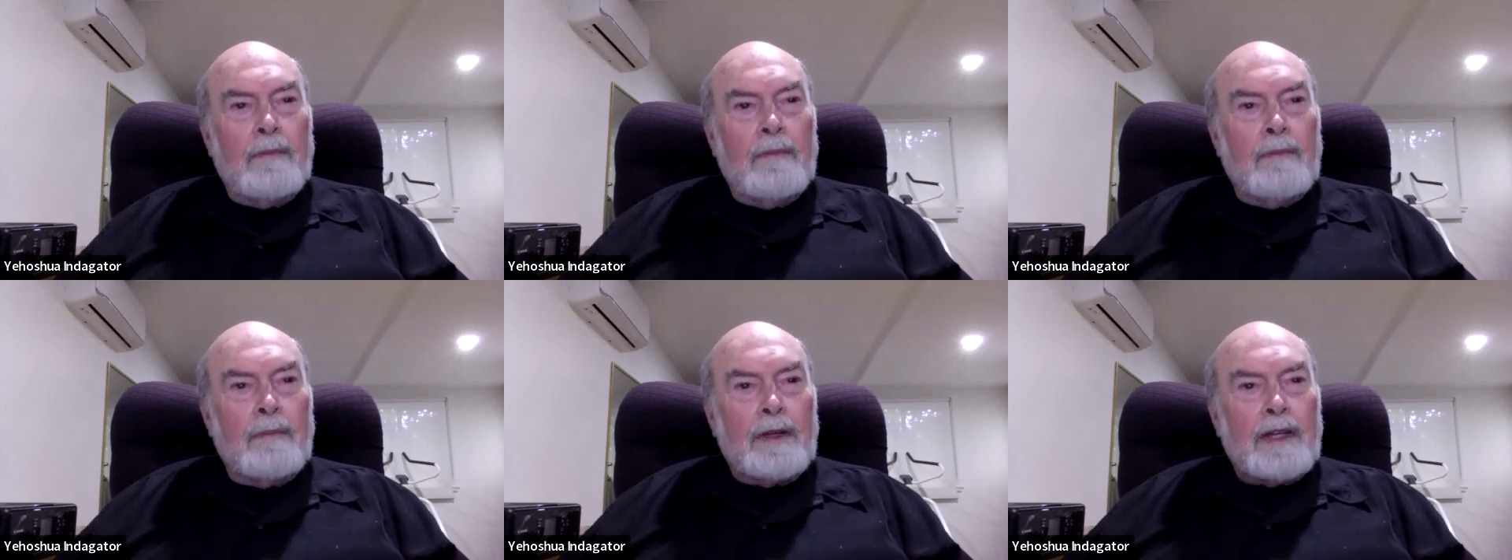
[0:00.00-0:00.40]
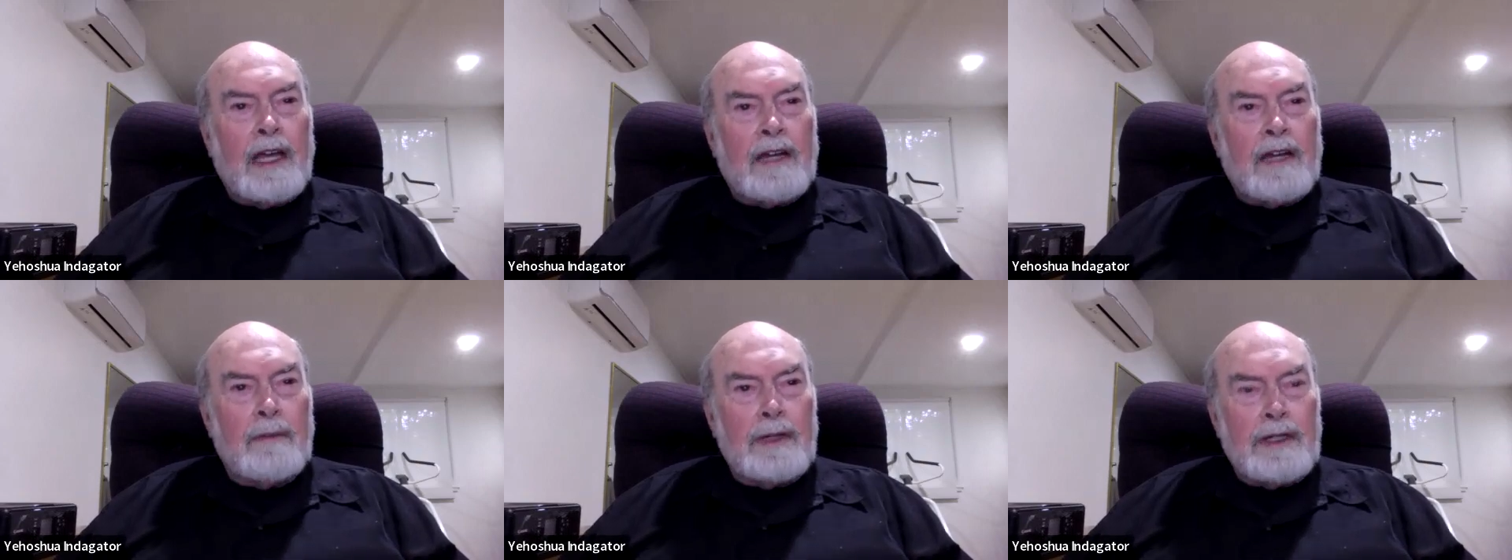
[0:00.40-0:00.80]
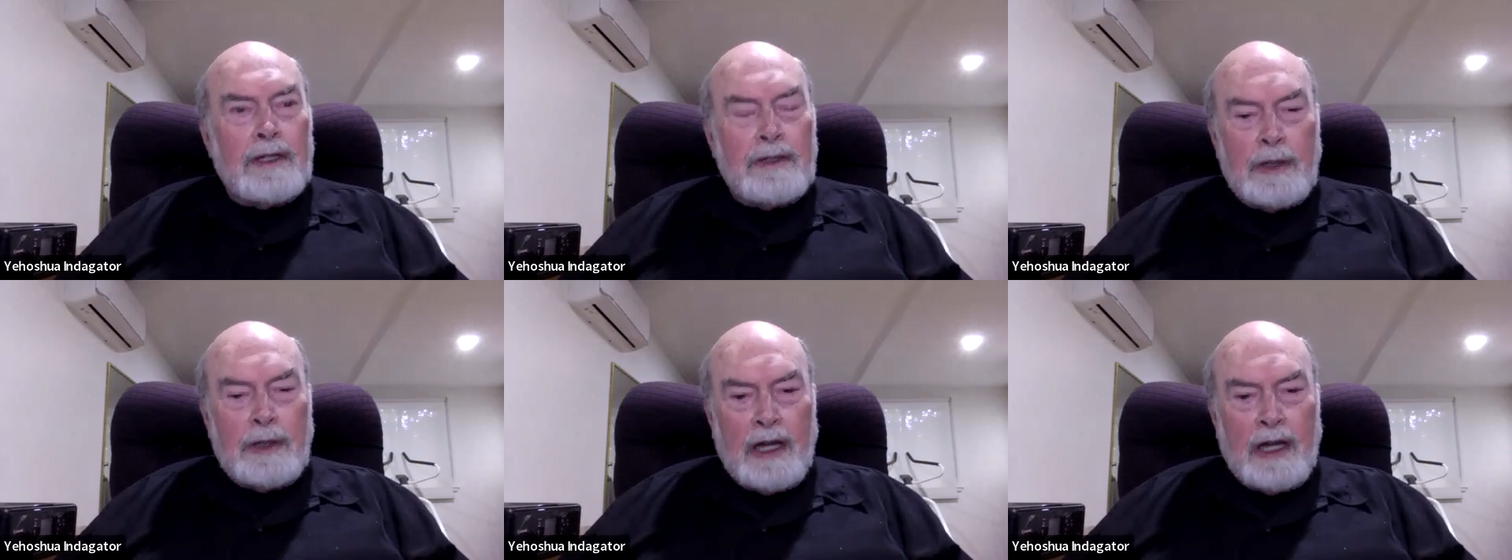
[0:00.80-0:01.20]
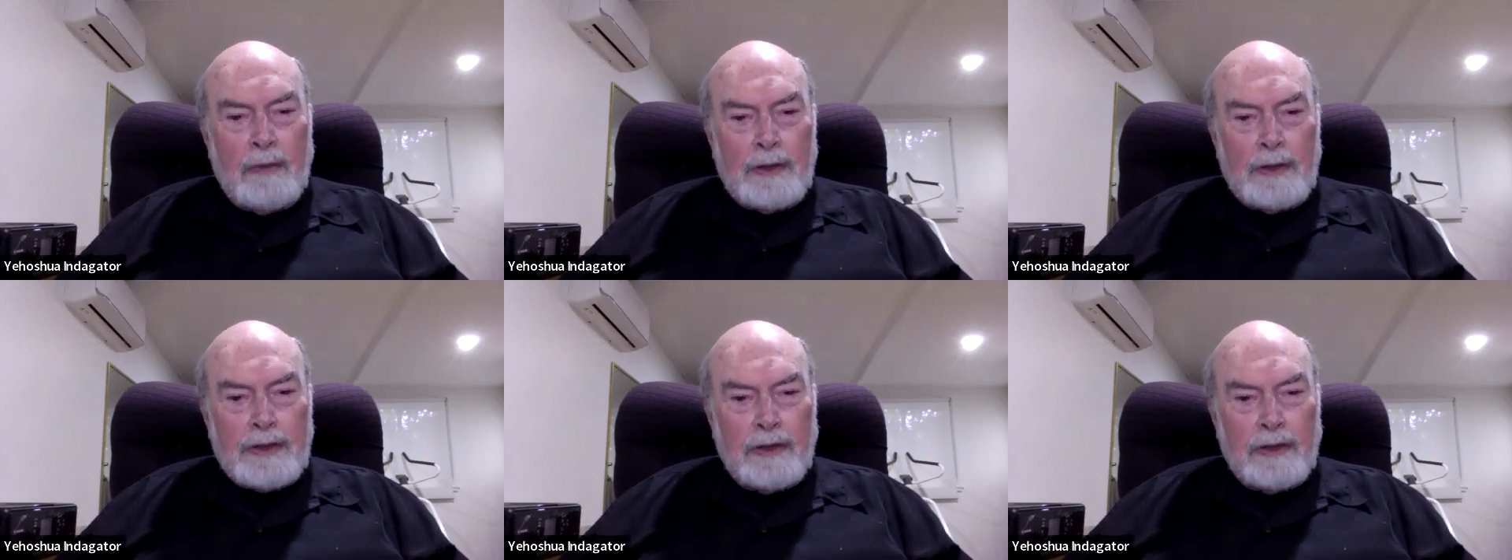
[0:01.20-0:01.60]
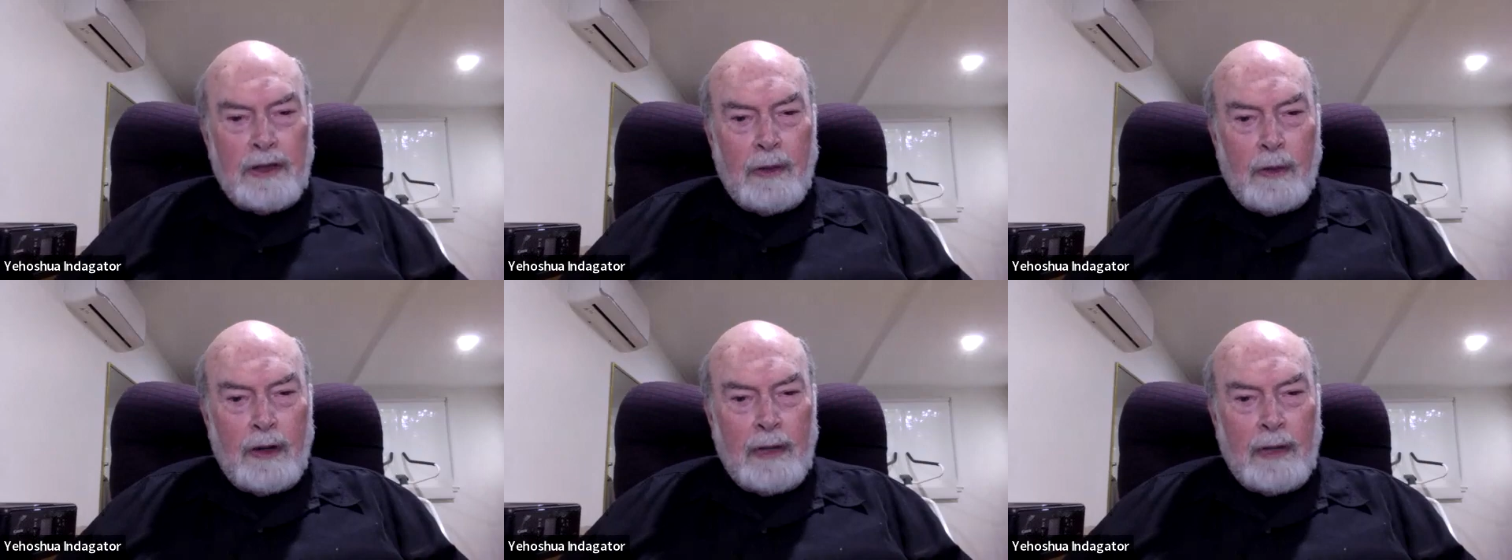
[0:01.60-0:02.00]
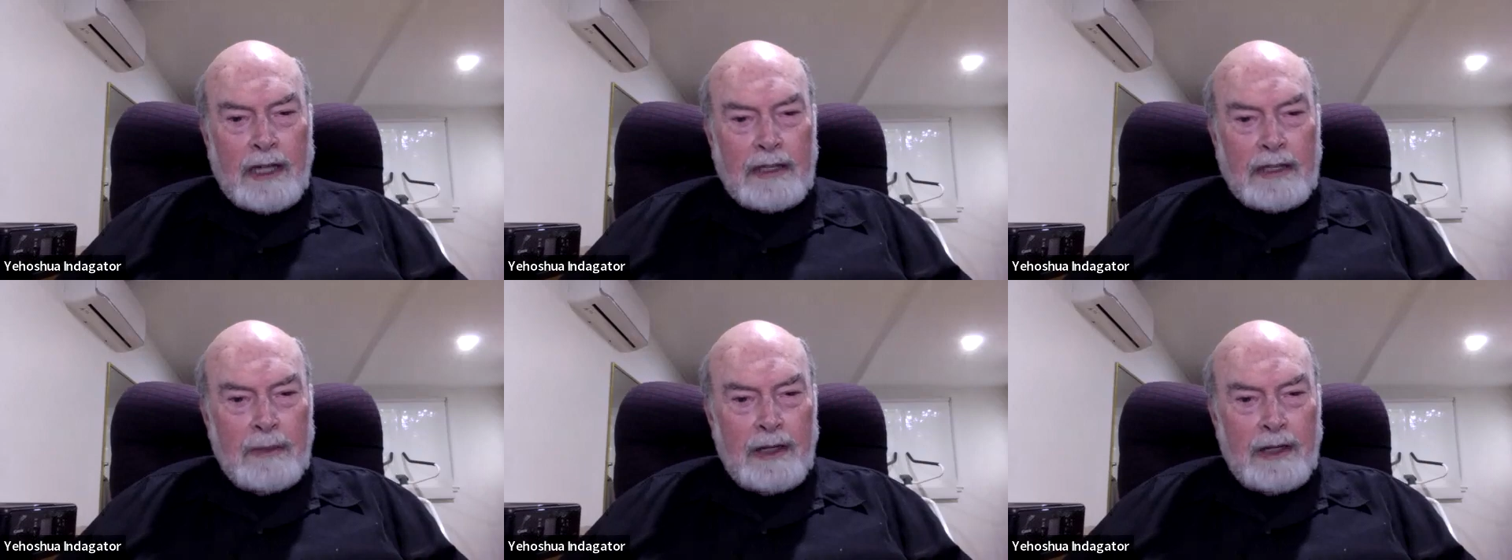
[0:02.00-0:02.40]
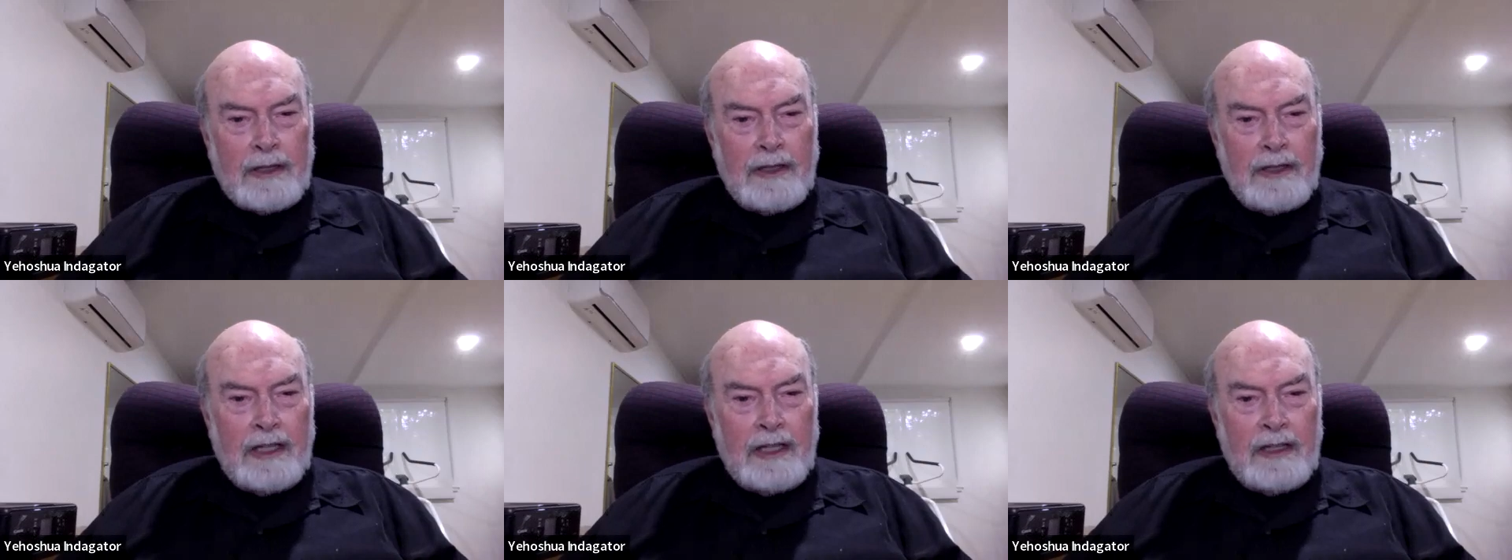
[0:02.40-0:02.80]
But that means that we still don't want to maximize it.